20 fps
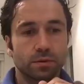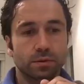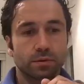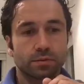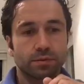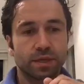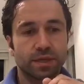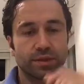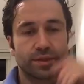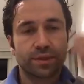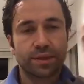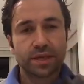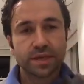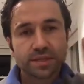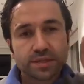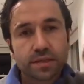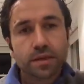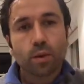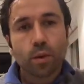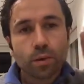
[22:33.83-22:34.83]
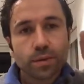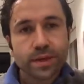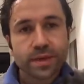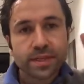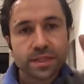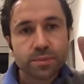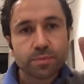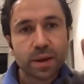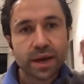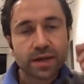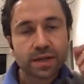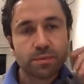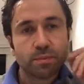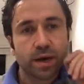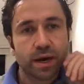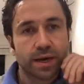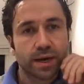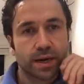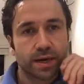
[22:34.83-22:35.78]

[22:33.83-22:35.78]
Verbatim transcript: there are things that I would expect my